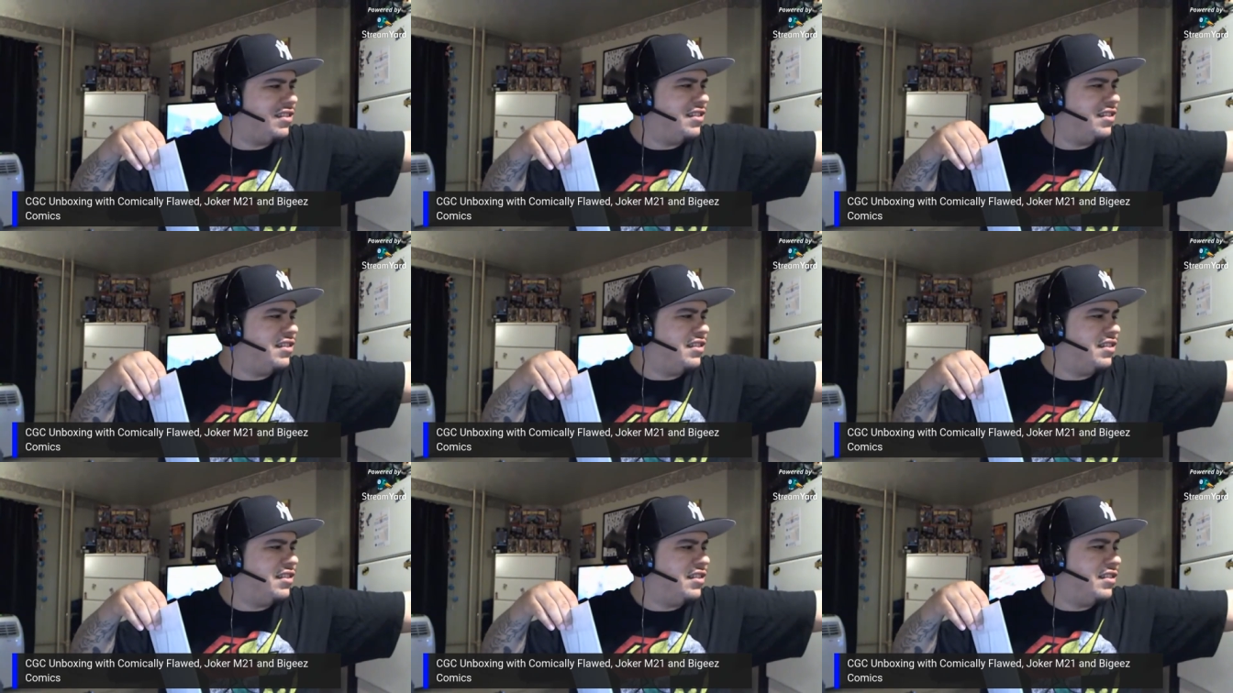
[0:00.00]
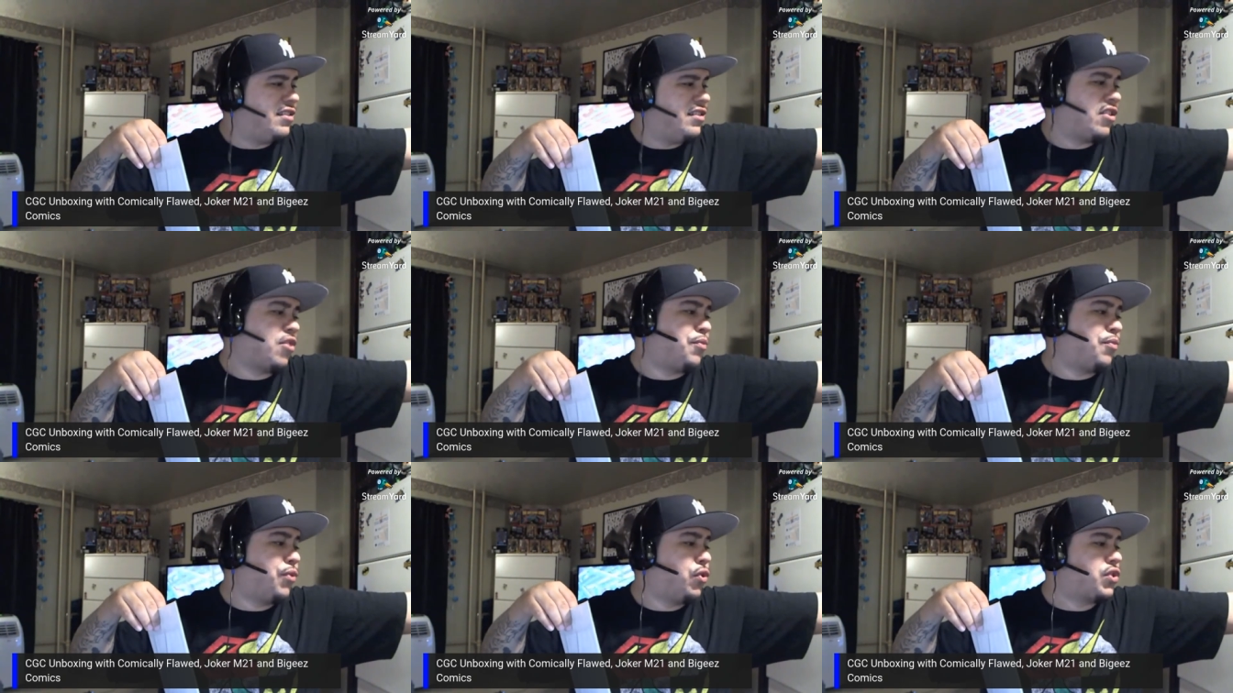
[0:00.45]
The
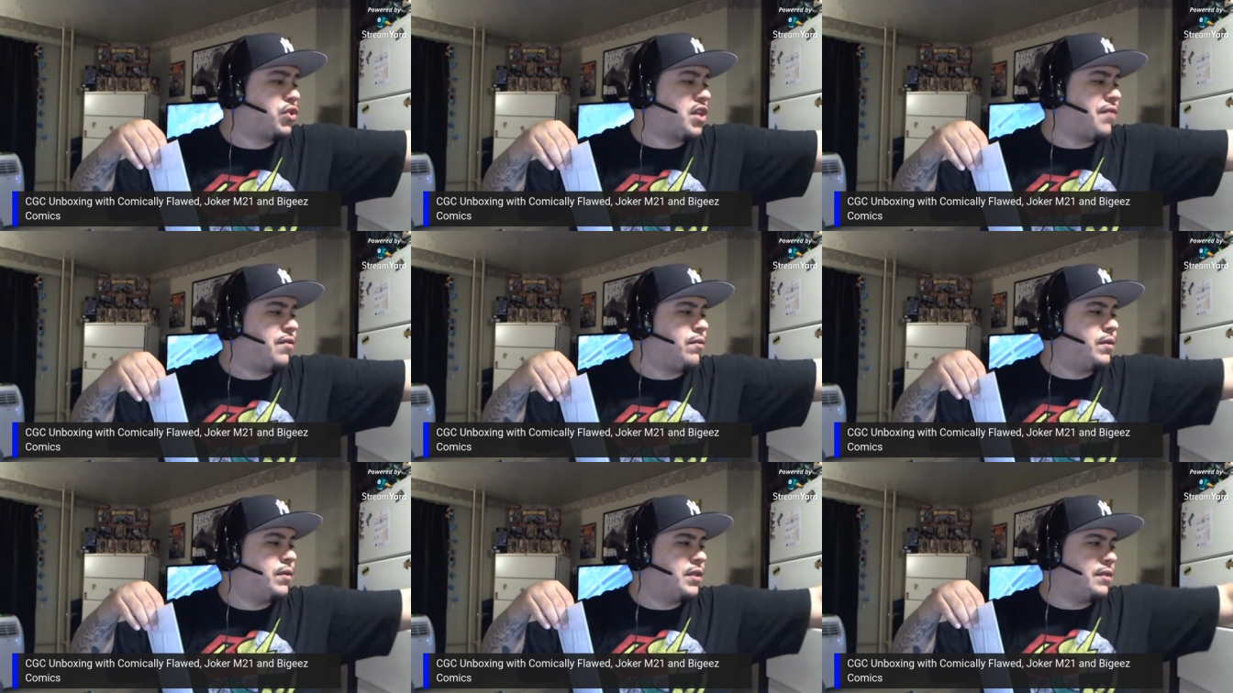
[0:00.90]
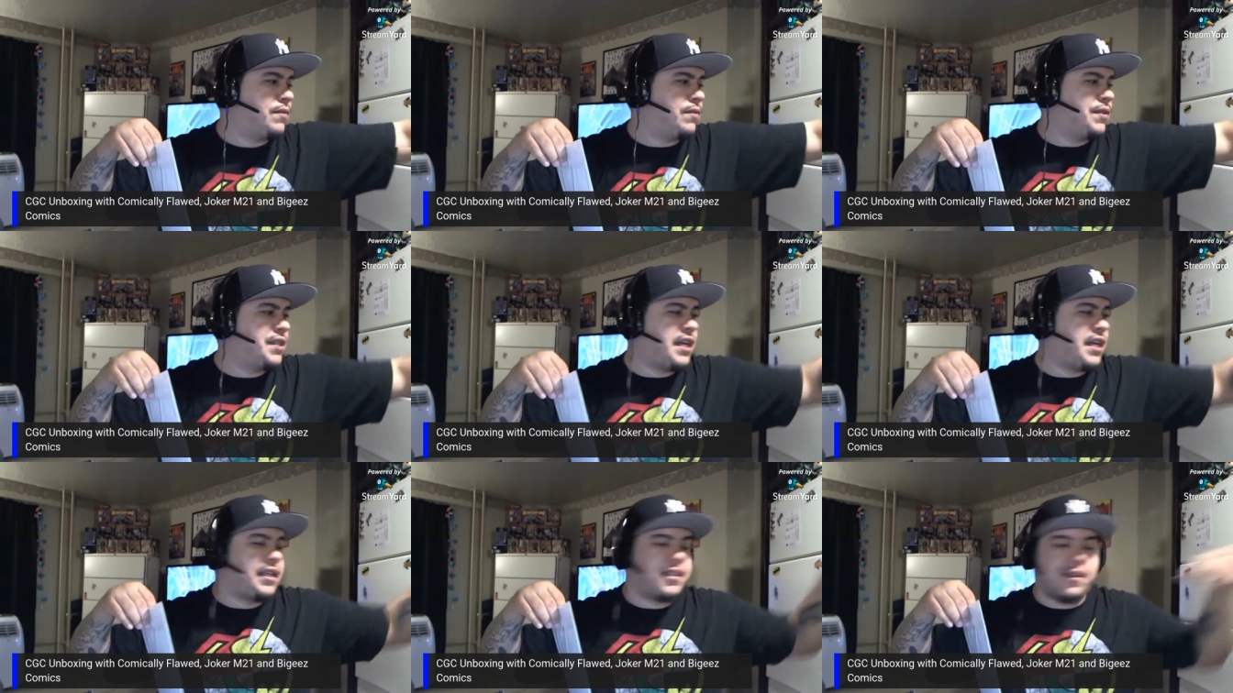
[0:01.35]
Capullo's cover was was
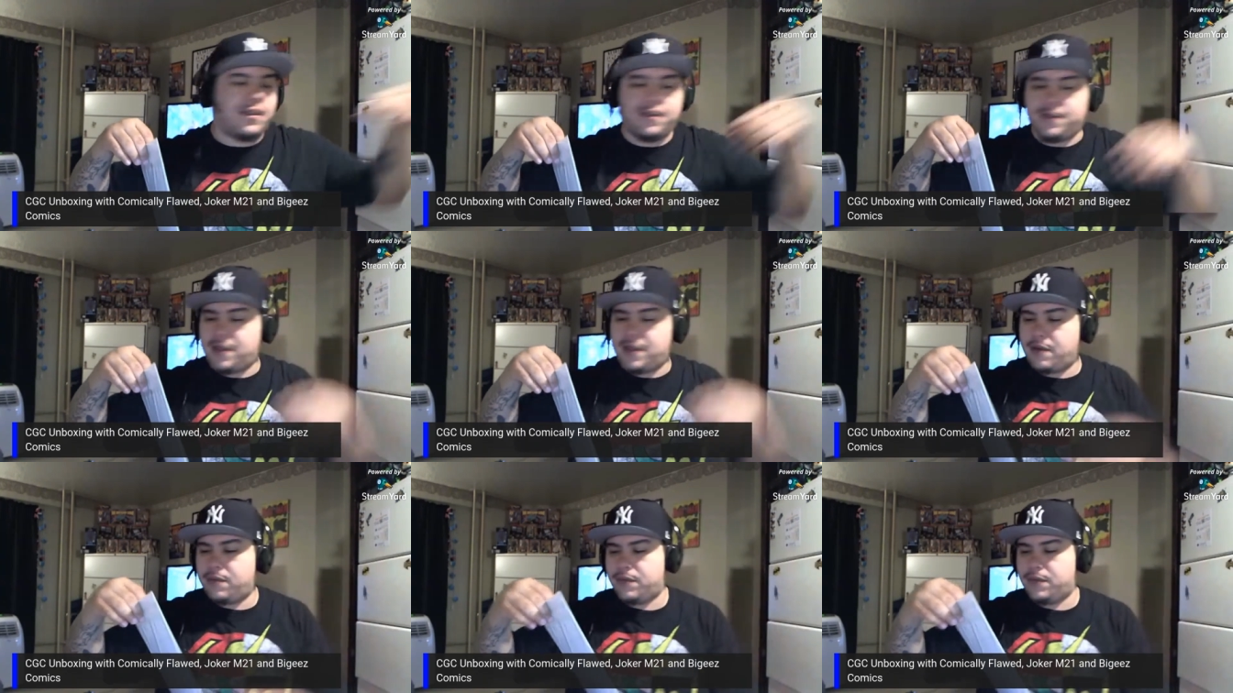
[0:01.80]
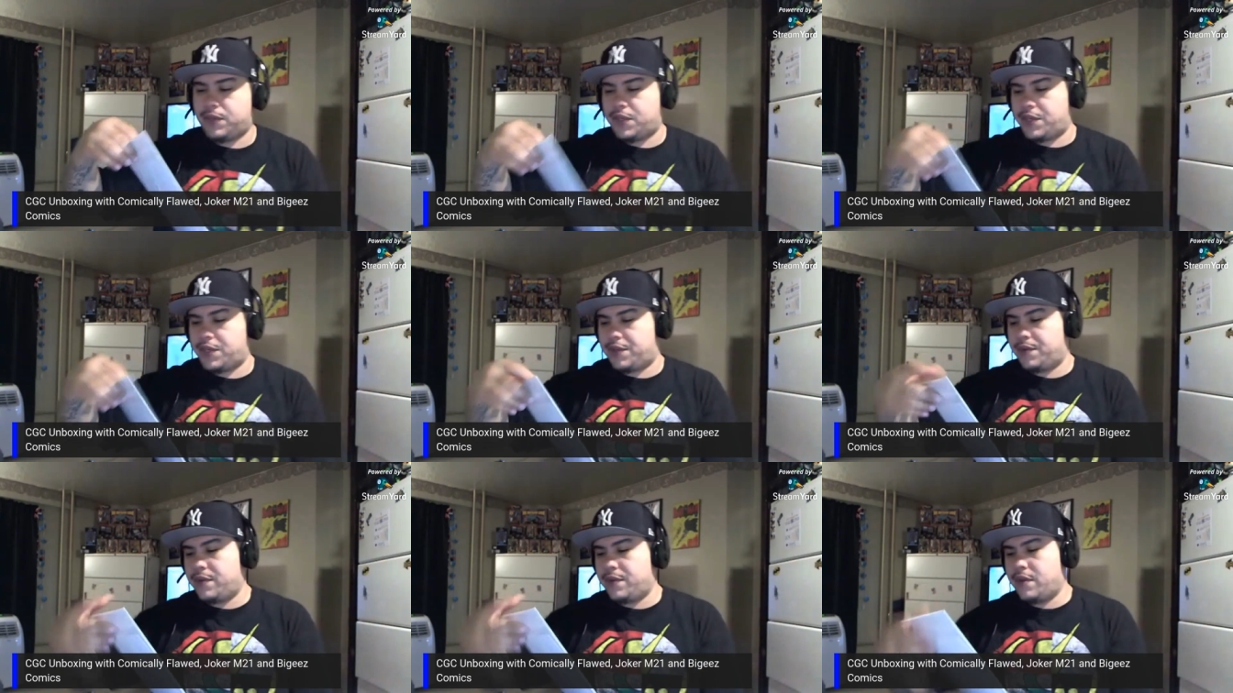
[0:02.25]
nice though. That one was yeah. good.
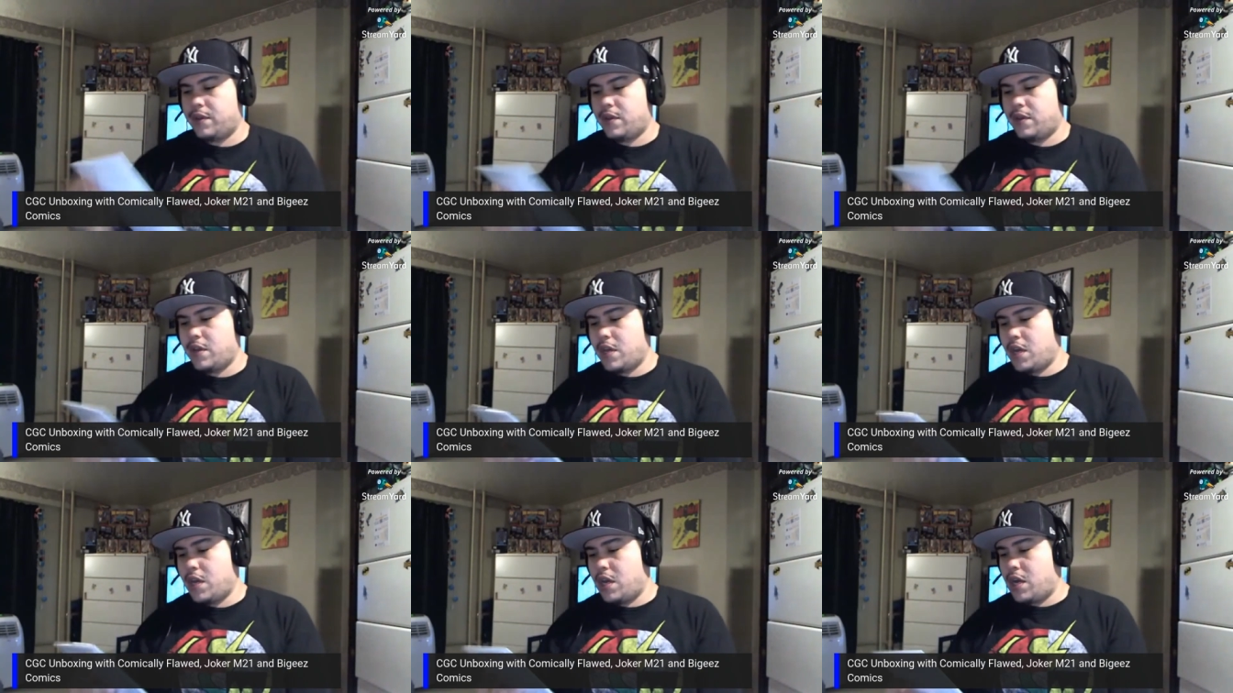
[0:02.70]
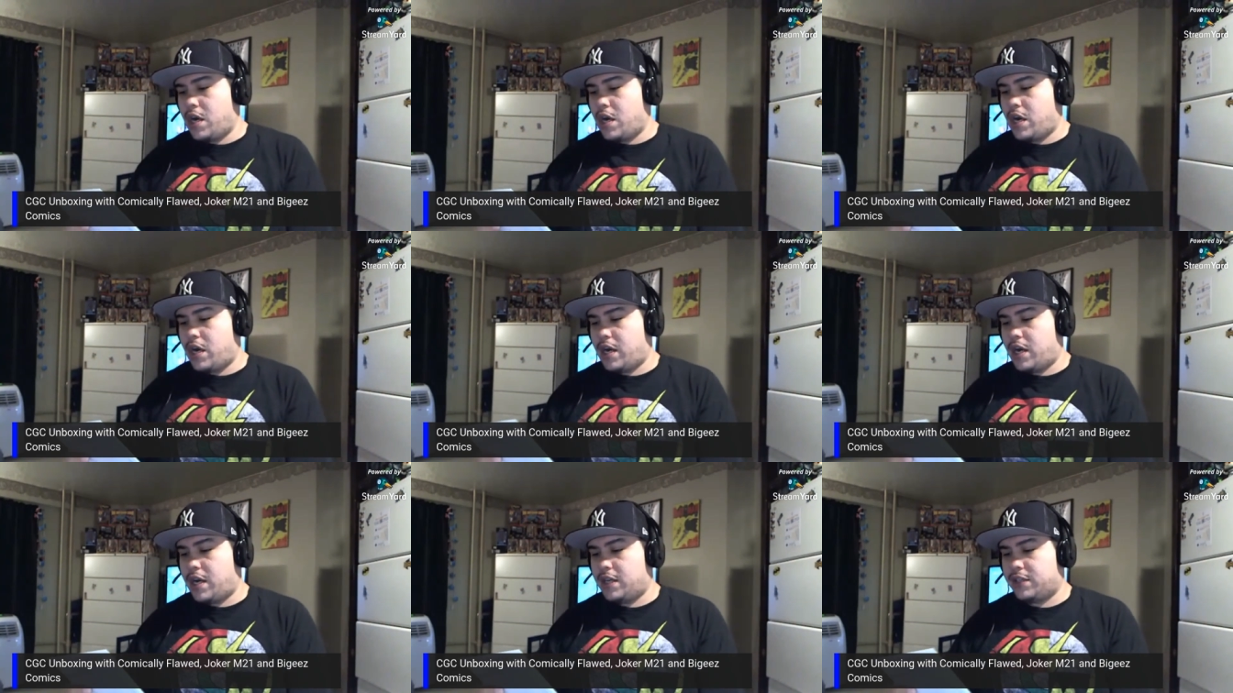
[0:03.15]

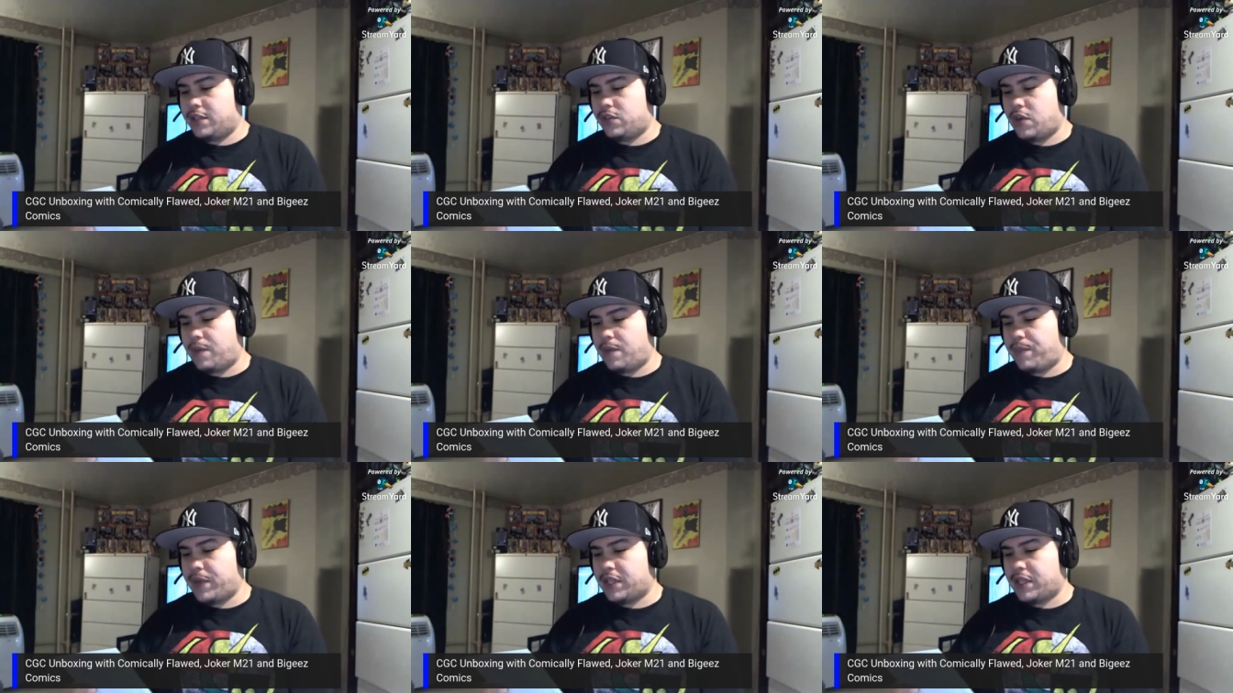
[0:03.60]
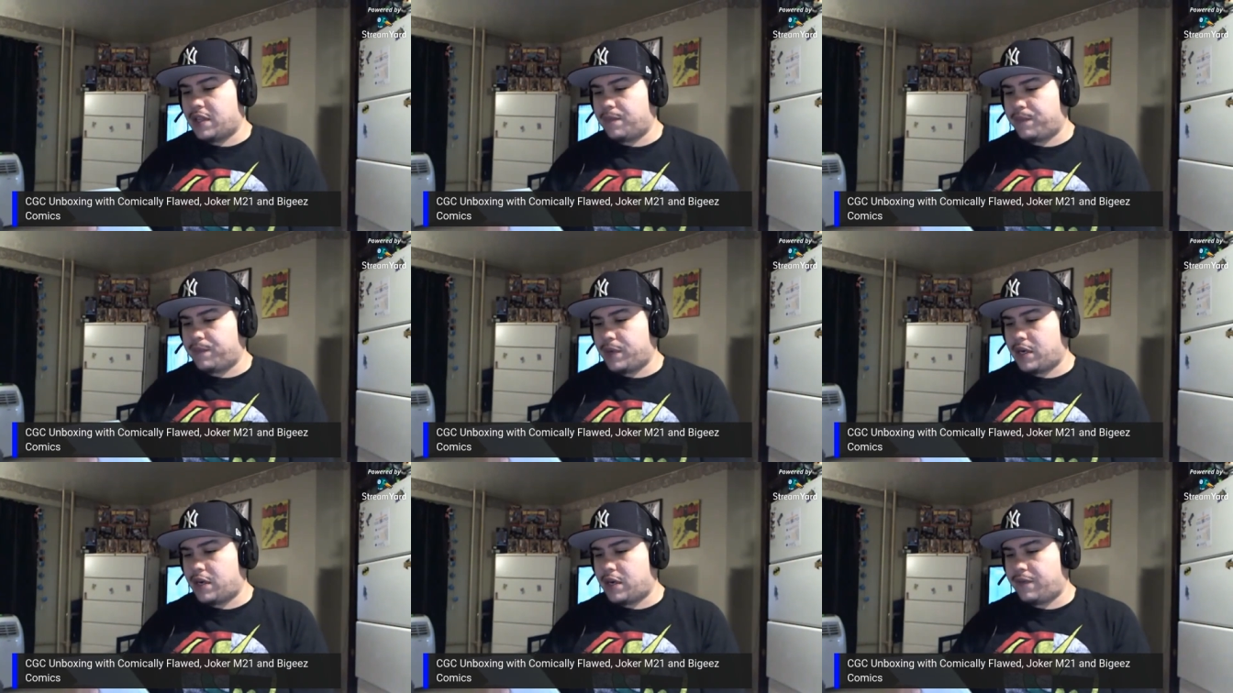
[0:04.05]
Uh, so I picked up
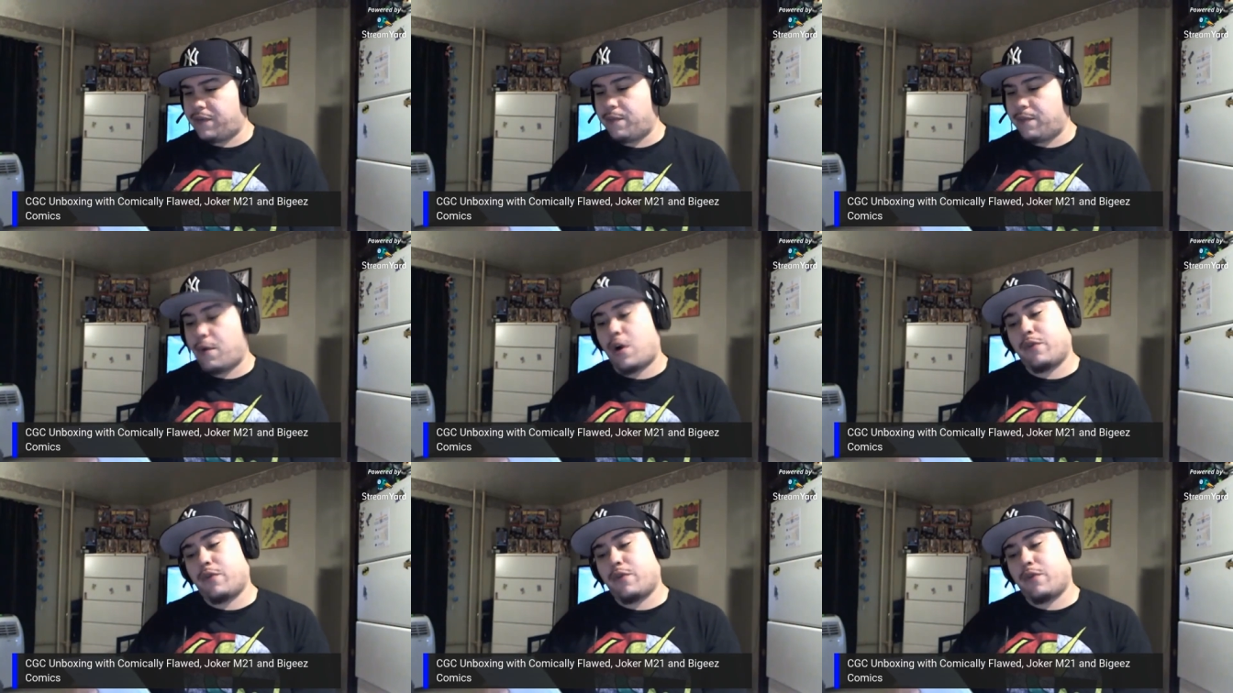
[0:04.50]
uh for Marvel.